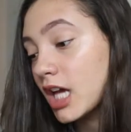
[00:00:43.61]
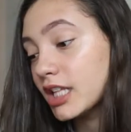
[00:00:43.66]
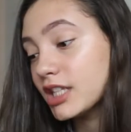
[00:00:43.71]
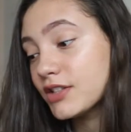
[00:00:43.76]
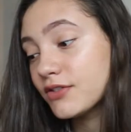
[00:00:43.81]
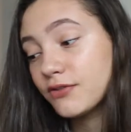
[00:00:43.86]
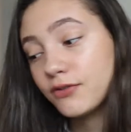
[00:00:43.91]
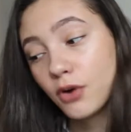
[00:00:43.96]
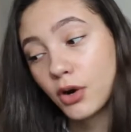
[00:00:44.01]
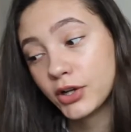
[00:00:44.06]

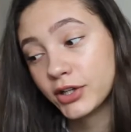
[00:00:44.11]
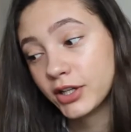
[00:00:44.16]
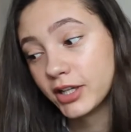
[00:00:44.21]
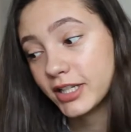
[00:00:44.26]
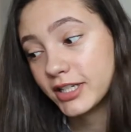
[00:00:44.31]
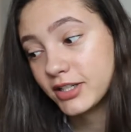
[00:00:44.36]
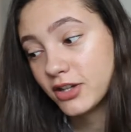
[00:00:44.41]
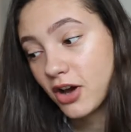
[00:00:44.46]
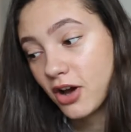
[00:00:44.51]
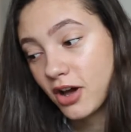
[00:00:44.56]
It's
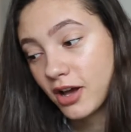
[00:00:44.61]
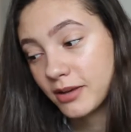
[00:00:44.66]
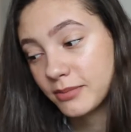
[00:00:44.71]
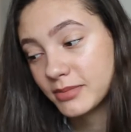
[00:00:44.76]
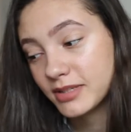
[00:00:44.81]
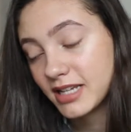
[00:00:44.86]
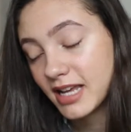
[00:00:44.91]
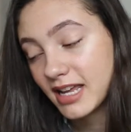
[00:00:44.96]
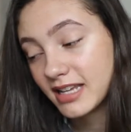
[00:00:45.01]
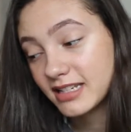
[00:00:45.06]
finally
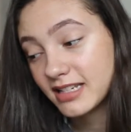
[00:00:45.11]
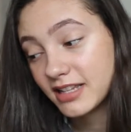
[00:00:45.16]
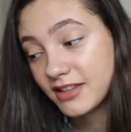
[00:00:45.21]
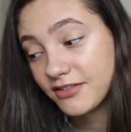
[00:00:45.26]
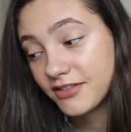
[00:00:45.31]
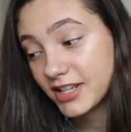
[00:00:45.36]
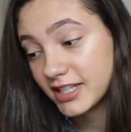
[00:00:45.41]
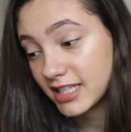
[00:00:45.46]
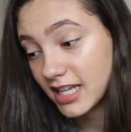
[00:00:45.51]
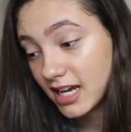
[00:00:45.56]
time to enter the
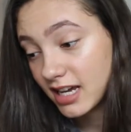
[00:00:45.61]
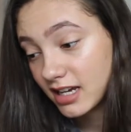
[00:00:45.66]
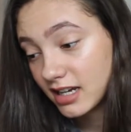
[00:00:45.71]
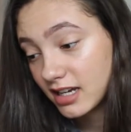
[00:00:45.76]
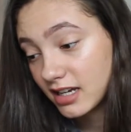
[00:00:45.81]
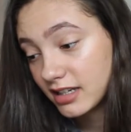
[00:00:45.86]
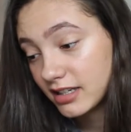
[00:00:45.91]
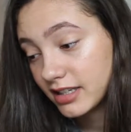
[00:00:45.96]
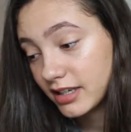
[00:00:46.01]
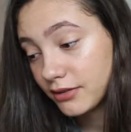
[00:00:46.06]
villa.
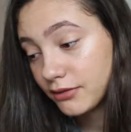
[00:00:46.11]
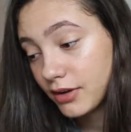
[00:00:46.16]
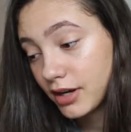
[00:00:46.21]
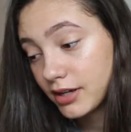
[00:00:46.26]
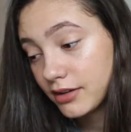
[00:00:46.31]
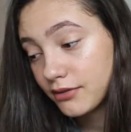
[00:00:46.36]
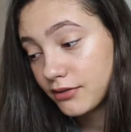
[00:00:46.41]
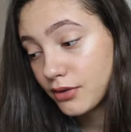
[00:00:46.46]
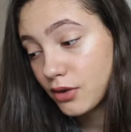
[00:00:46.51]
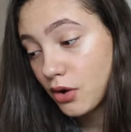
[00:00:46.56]
Get
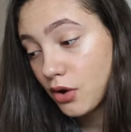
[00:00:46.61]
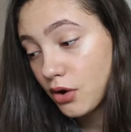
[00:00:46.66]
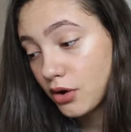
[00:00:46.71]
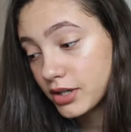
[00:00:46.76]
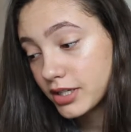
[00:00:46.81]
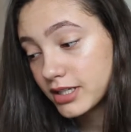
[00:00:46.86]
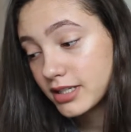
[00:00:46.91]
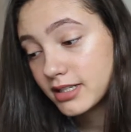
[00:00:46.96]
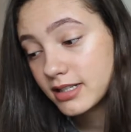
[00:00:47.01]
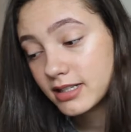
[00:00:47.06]
ready for the
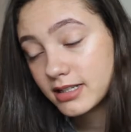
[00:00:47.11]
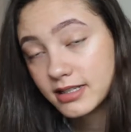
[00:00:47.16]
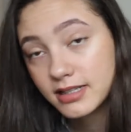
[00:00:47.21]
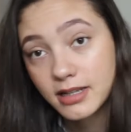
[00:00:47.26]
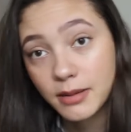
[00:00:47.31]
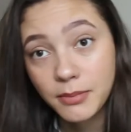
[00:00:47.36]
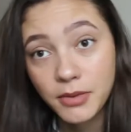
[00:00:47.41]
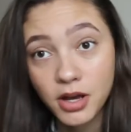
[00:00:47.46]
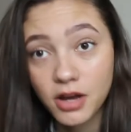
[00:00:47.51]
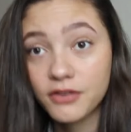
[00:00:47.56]
hottest
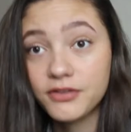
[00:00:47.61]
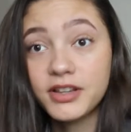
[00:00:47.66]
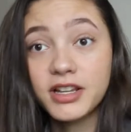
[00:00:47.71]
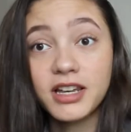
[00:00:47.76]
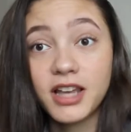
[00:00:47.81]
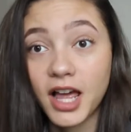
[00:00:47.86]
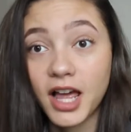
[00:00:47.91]
summer of your